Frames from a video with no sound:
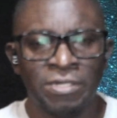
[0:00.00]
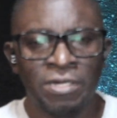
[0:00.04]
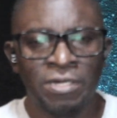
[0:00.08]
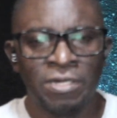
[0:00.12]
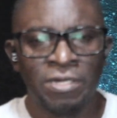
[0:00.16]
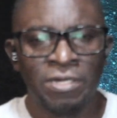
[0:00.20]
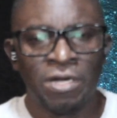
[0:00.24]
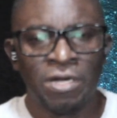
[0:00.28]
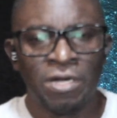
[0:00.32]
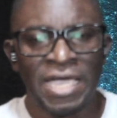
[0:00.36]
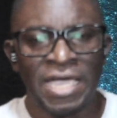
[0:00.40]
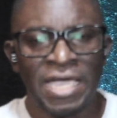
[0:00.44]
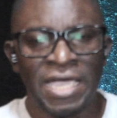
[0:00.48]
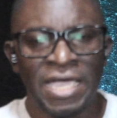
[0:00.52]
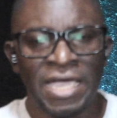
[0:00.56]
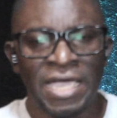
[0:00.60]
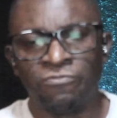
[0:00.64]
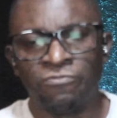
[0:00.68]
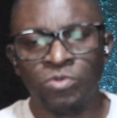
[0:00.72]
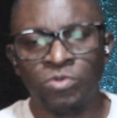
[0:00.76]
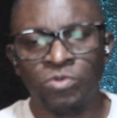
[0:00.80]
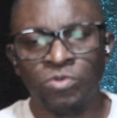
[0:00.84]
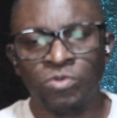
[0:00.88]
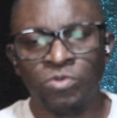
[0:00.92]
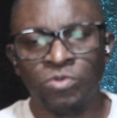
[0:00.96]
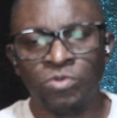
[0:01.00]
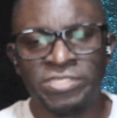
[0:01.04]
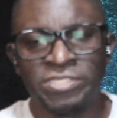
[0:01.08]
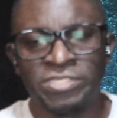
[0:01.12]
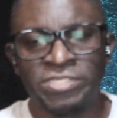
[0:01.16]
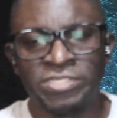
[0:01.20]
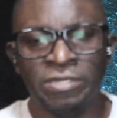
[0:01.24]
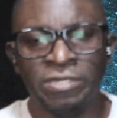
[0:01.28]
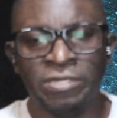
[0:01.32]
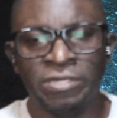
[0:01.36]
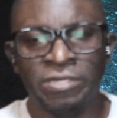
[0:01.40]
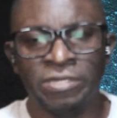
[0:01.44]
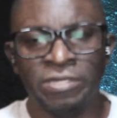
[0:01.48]
have
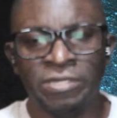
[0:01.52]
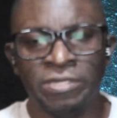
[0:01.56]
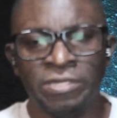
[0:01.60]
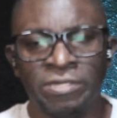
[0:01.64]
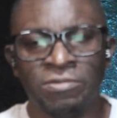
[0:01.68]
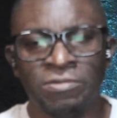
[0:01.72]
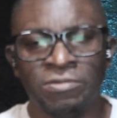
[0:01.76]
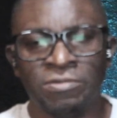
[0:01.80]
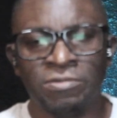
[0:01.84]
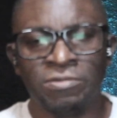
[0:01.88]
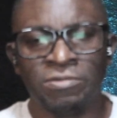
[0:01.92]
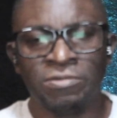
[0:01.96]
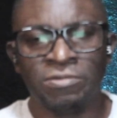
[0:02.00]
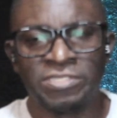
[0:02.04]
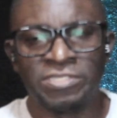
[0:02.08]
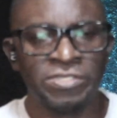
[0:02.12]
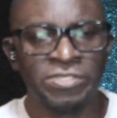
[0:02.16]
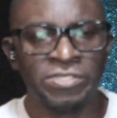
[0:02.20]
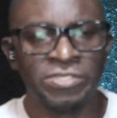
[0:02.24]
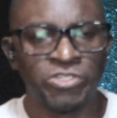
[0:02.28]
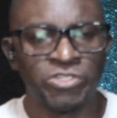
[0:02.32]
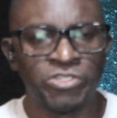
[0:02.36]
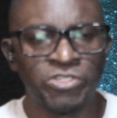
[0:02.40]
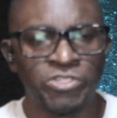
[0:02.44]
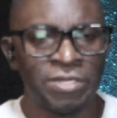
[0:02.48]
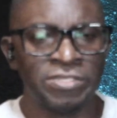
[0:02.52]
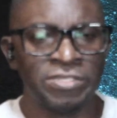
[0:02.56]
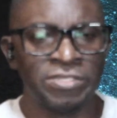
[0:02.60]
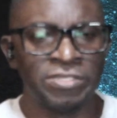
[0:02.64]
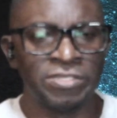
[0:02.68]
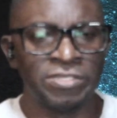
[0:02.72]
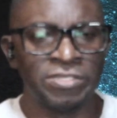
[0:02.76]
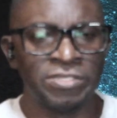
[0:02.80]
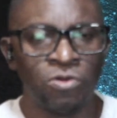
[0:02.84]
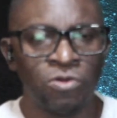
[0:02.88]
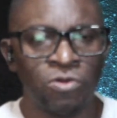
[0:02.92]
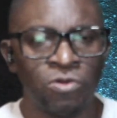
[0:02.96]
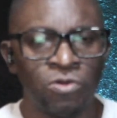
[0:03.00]
routine safety
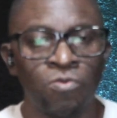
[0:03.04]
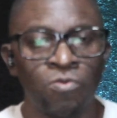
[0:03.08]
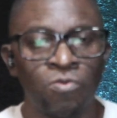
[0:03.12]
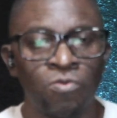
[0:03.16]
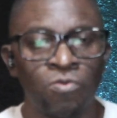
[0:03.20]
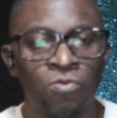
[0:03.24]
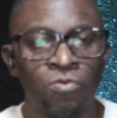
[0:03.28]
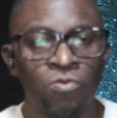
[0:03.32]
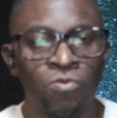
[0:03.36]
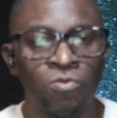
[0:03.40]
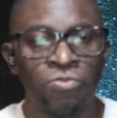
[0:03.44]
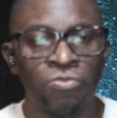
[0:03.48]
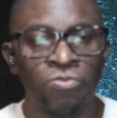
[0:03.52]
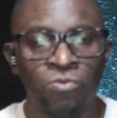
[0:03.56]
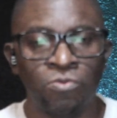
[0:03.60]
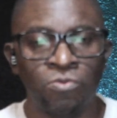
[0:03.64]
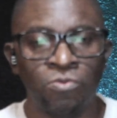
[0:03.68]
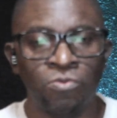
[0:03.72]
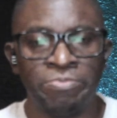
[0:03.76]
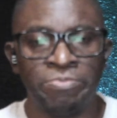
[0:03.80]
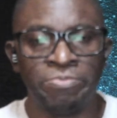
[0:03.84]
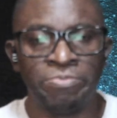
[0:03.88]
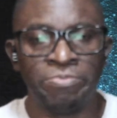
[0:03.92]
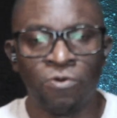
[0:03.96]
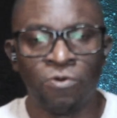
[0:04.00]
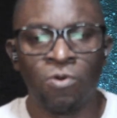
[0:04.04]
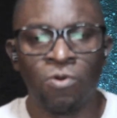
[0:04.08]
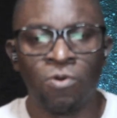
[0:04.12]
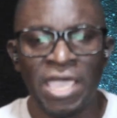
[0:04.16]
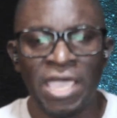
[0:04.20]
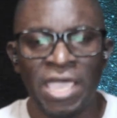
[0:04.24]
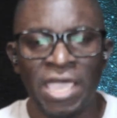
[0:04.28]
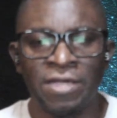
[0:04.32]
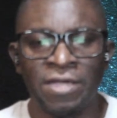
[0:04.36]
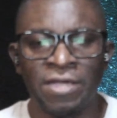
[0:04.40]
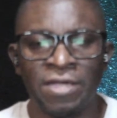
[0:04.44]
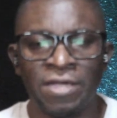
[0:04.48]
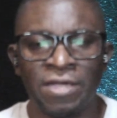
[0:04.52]
checklists to go through before
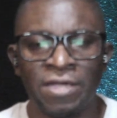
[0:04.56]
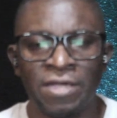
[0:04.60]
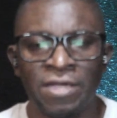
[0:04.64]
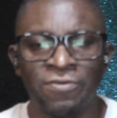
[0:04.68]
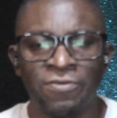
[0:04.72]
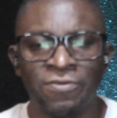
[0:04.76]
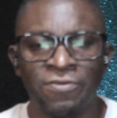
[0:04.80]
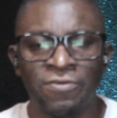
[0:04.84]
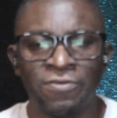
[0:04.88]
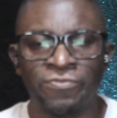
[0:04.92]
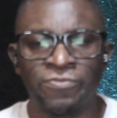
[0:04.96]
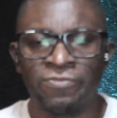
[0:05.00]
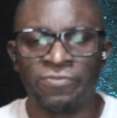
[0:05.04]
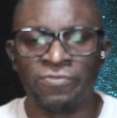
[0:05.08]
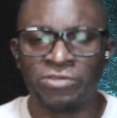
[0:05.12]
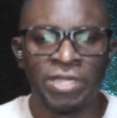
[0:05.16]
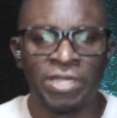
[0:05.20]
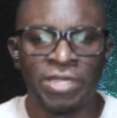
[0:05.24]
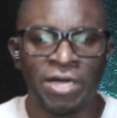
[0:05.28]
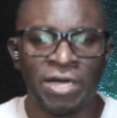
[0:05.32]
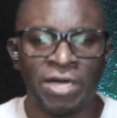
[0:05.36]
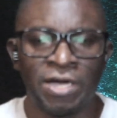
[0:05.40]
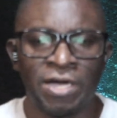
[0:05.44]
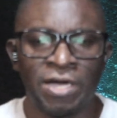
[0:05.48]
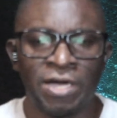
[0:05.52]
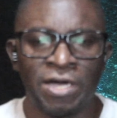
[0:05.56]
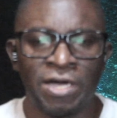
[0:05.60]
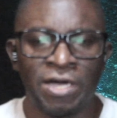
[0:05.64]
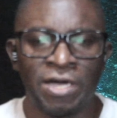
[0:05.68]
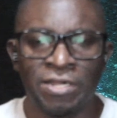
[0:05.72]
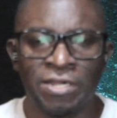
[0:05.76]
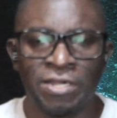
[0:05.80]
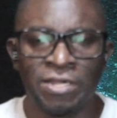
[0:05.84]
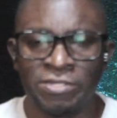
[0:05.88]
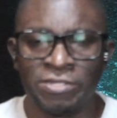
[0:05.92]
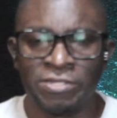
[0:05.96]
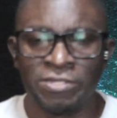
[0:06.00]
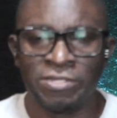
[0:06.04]
every flight,
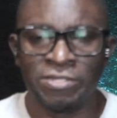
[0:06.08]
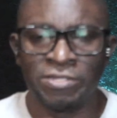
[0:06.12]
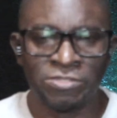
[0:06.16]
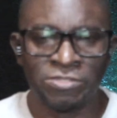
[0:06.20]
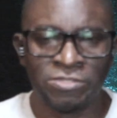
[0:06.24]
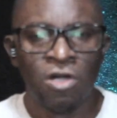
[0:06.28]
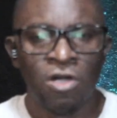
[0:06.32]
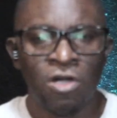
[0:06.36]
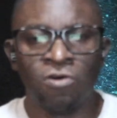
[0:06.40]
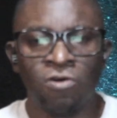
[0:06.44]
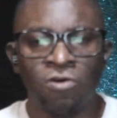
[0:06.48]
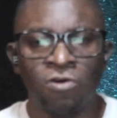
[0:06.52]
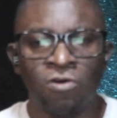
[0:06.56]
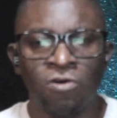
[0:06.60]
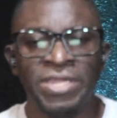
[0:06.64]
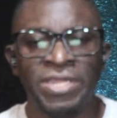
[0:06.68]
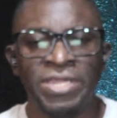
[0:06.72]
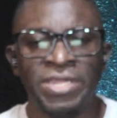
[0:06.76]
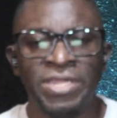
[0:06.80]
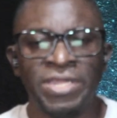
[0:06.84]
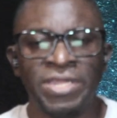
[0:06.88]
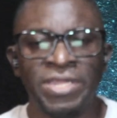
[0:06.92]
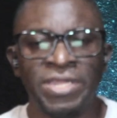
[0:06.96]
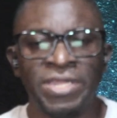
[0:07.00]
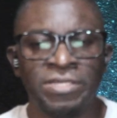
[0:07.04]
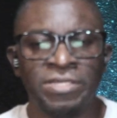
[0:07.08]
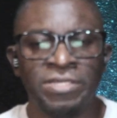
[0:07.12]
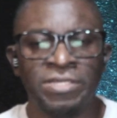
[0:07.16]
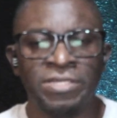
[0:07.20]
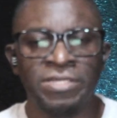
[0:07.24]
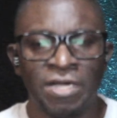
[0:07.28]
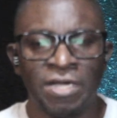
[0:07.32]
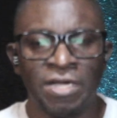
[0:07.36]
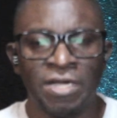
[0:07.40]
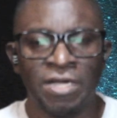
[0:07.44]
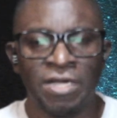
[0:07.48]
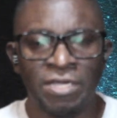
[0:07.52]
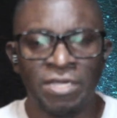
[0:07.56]
regardless of how many
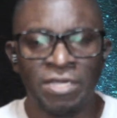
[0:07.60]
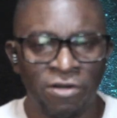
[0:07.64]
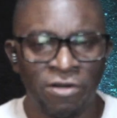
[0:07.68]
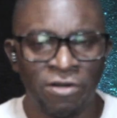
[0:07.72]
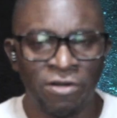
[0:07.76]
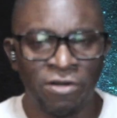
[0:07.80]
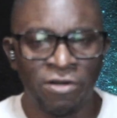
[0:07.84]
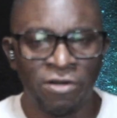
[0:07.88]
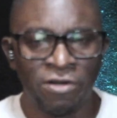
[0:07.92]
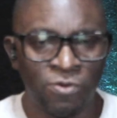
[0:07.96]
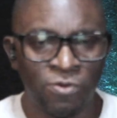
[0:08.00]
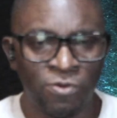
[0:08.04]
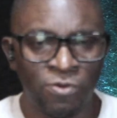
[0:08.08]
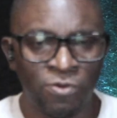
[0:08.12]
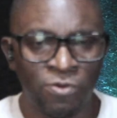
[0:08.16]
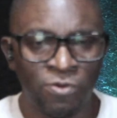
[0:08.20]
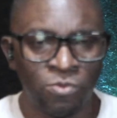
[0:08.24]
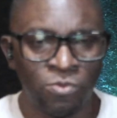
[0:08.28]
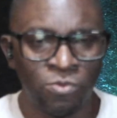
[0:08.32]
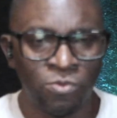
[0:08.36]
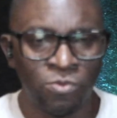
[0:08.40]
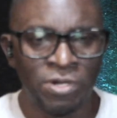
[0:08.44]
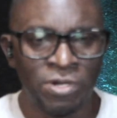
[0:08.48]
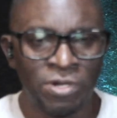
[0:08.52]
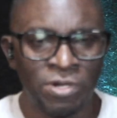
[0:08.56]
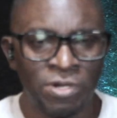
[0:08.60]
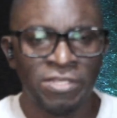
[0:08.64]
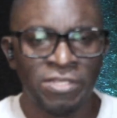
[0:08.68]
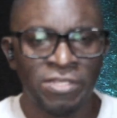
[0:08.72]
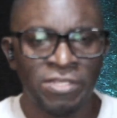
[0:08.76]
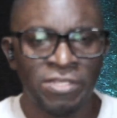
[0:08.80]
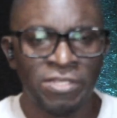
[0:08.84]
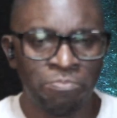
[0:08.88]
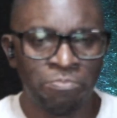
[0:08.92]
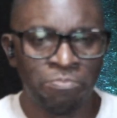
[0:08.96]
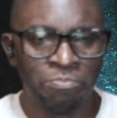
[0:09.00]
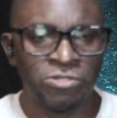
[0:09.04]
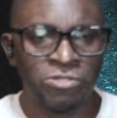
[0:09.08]
times they have flown that
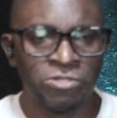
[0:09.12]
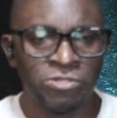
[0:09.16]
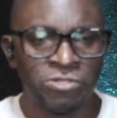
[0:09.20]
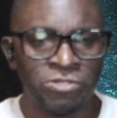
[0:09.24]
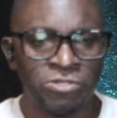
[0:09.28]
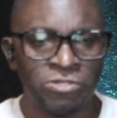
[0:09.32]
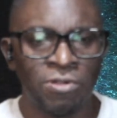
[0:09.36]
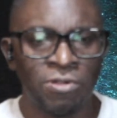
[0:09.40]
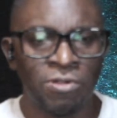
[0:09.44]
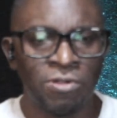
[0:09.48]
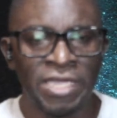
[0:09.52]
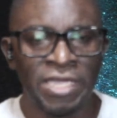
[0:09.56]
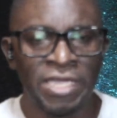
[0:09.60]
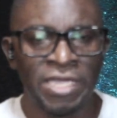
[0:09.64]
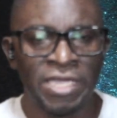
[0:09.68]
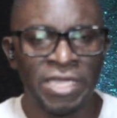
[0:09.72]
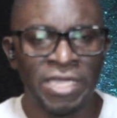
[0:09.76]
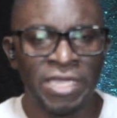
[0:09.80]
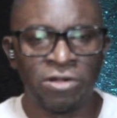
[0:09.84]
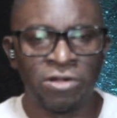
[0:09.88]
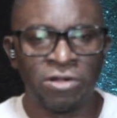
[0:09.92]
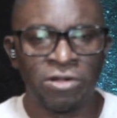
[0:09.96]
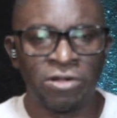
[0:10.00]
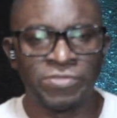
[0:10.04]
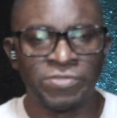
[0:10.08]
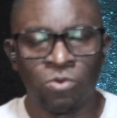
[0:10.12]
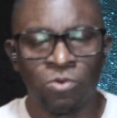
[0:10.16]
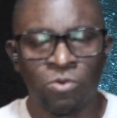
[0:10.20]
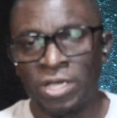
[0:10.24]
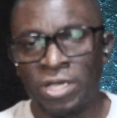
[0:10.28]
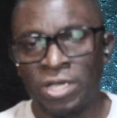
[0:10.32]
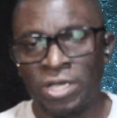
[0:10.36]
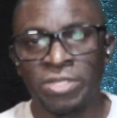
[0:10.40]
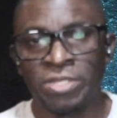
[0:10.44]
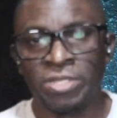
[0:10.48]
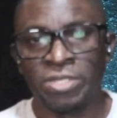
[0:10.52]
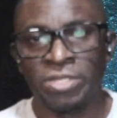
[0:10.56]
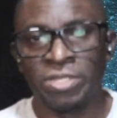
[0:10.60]
particular aircraft or
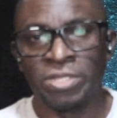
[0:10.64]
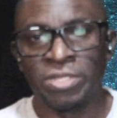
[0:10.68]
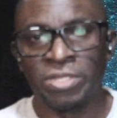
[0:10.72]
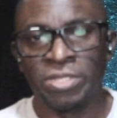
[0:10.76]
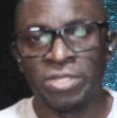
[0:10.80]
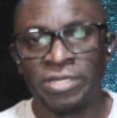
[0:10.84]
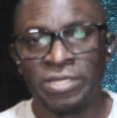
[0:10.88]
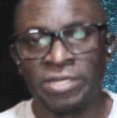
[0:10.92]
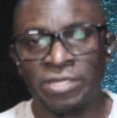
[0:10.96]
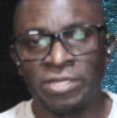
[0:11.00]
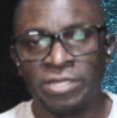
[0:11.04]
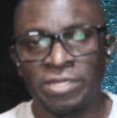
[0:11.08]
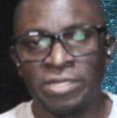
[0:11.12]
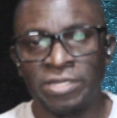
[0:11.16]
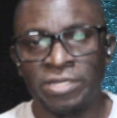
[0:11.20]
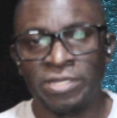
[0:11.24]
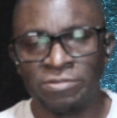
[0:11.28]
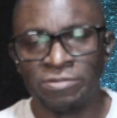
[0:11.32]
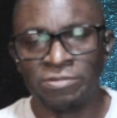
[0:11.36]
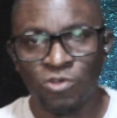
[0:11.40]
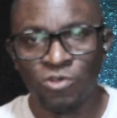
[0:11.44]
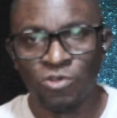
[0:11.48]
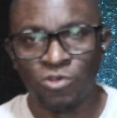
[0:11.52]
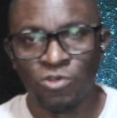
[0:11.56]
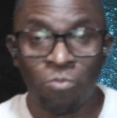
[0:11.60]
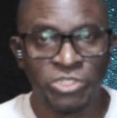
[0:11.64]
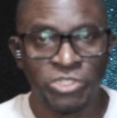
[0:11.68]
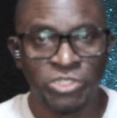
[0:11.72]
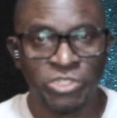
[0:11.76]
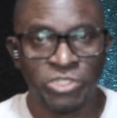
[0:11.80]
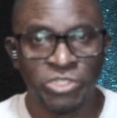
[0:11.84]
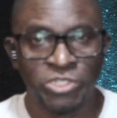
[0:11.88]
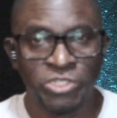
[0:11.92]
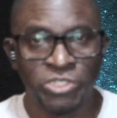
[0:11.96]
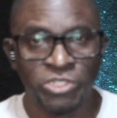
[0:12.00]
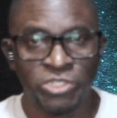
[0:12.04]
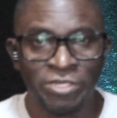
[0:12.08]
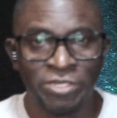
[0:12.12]
airplane or
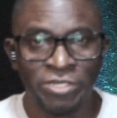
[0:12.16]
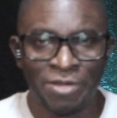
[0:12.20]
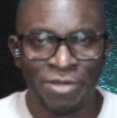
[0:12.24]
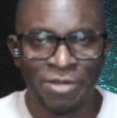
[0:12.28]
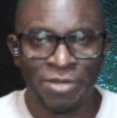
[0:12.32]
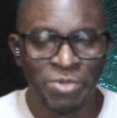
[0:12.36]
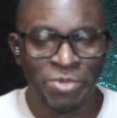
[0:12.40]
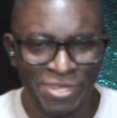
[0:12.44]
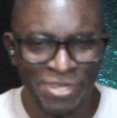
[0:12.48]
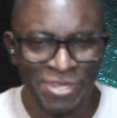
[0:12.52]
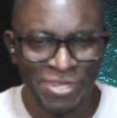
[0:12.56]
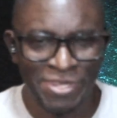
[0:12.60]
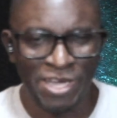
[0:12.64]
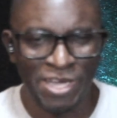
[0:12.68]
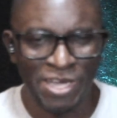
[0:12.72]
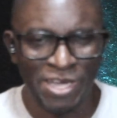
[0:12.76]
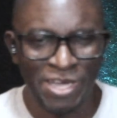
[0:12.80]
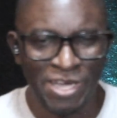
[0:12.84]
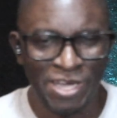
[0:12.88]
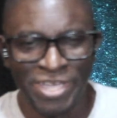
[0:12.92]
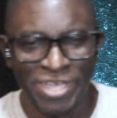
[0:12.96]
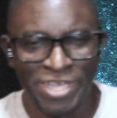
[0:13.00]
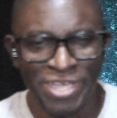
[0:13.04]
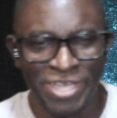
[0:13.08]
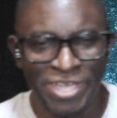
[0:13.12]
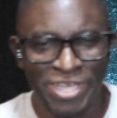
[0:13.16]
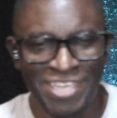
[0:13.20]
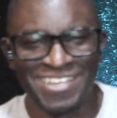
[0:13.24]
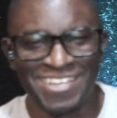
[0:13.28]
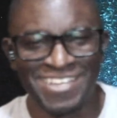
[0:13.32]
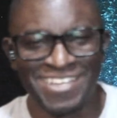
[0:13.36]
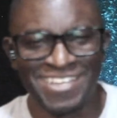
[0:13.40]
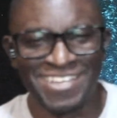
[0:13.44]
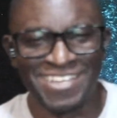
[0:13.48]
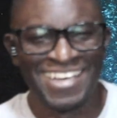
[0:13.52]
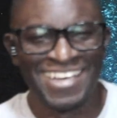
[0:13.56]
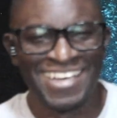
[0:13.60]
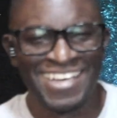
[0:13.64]
machine, let me put it that way.
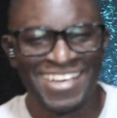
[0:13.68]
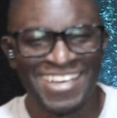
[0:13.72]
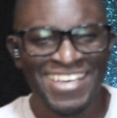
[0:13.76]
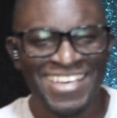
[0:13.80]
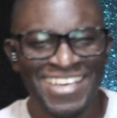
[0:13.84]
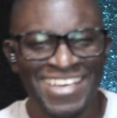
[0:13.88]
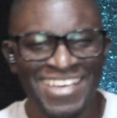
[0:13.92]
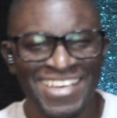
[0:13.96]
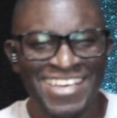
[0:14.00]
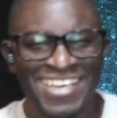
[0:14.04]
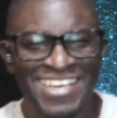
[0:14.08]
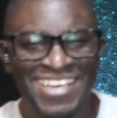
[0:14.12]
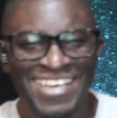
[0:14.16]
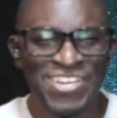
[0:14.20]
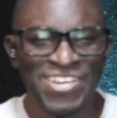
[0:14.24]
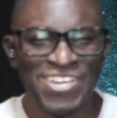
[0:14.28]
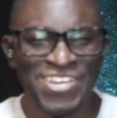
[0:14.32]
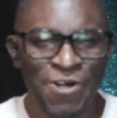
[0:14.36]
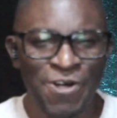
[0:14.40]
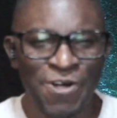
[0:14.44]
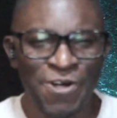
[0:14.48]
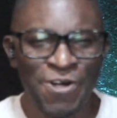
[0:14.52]
I